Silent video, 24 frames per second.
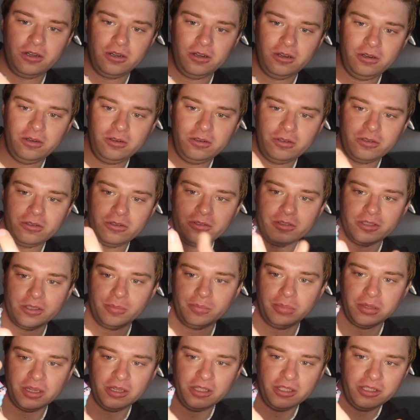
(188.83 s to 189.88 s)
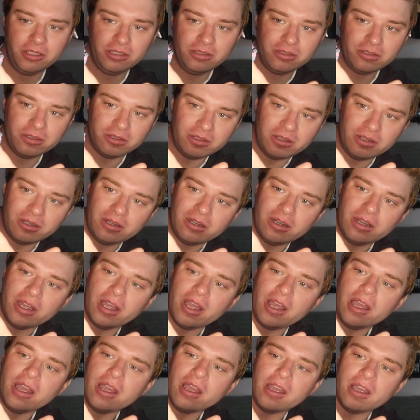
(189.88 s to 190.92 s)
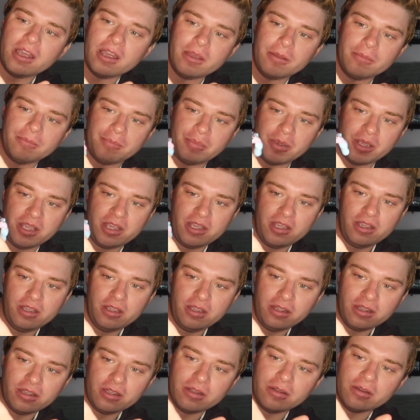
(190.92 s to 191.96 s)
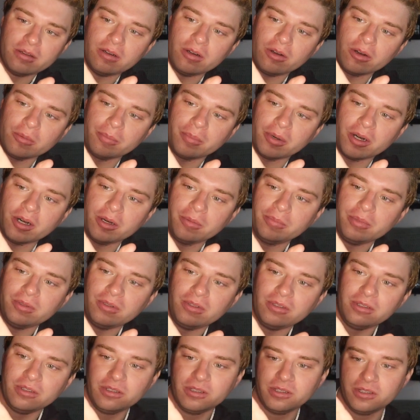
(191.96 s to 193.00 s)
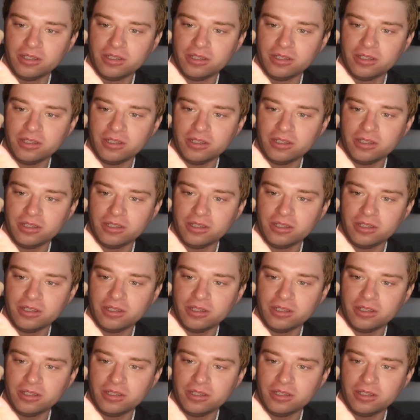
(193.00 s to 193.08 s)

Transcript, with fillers: Oh, with blue and pink or purple.